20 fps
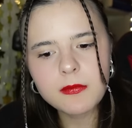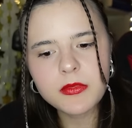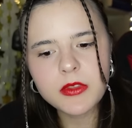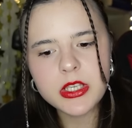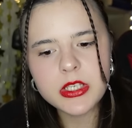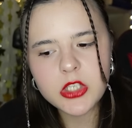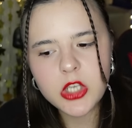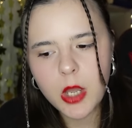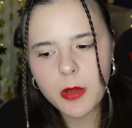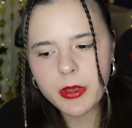
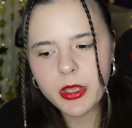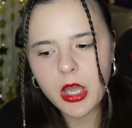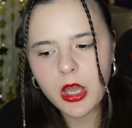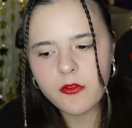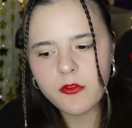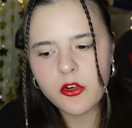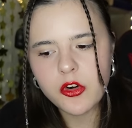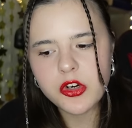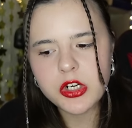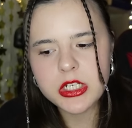this
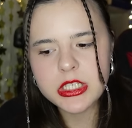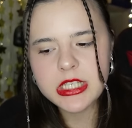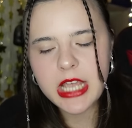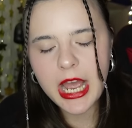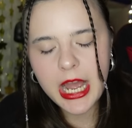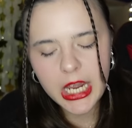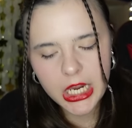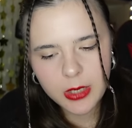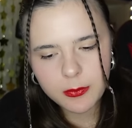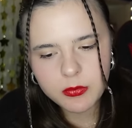Omegaverse
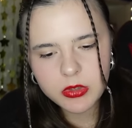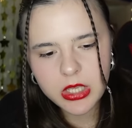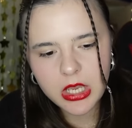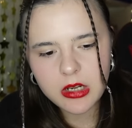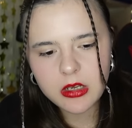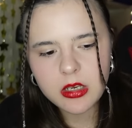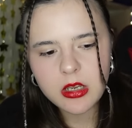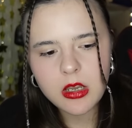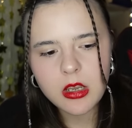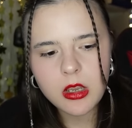hype
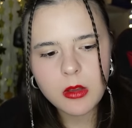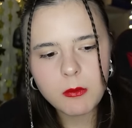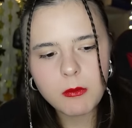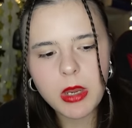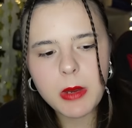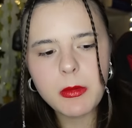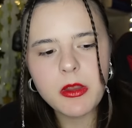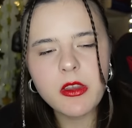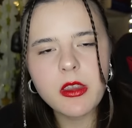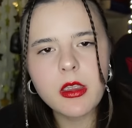that
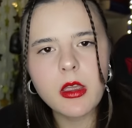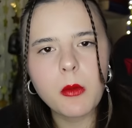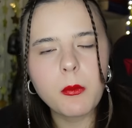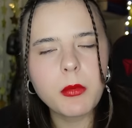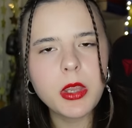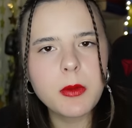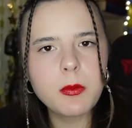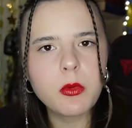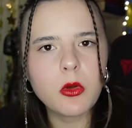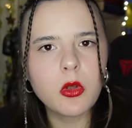maybe
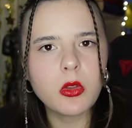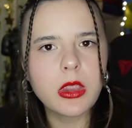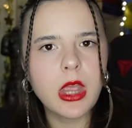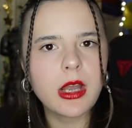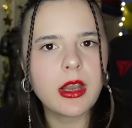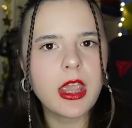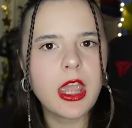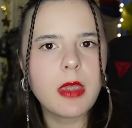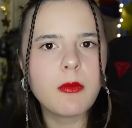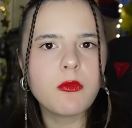people
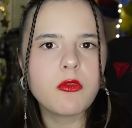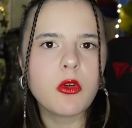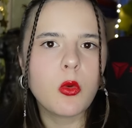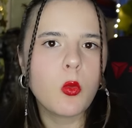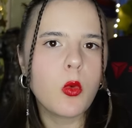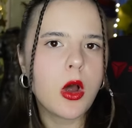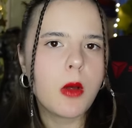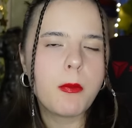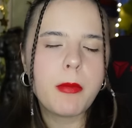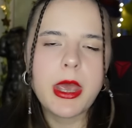that came
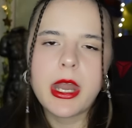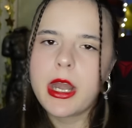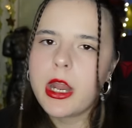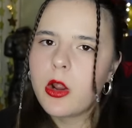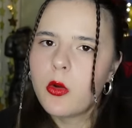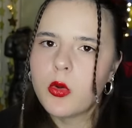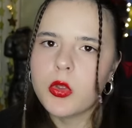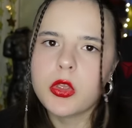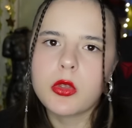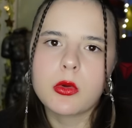from Wattpad
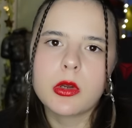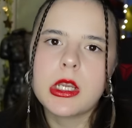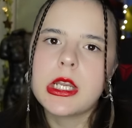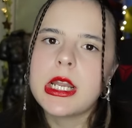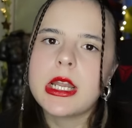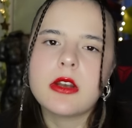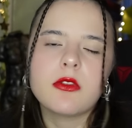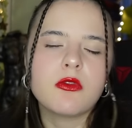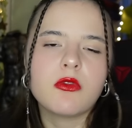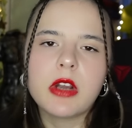AO3
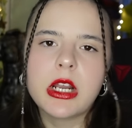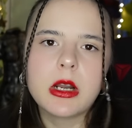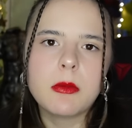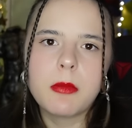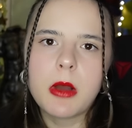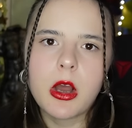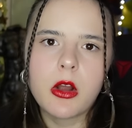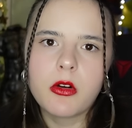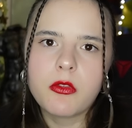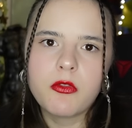that read
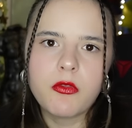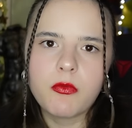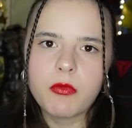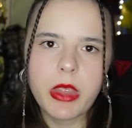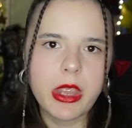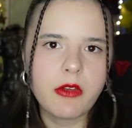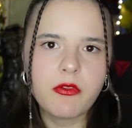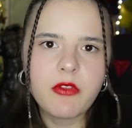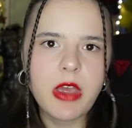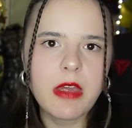about
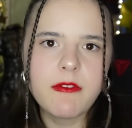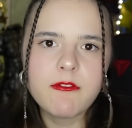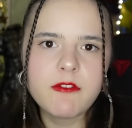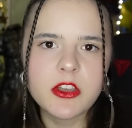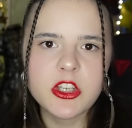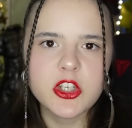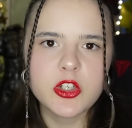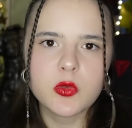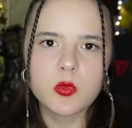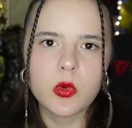like fan
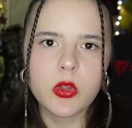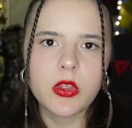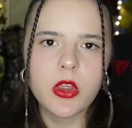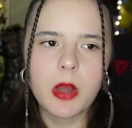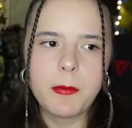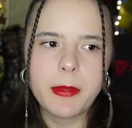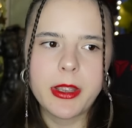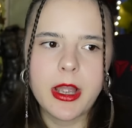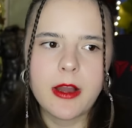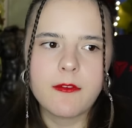fiction with
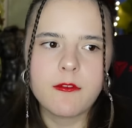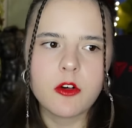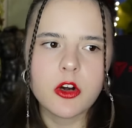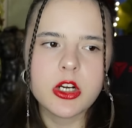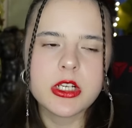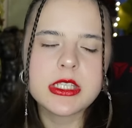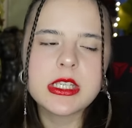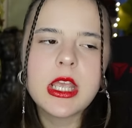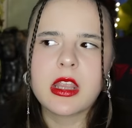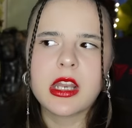Omegaverse,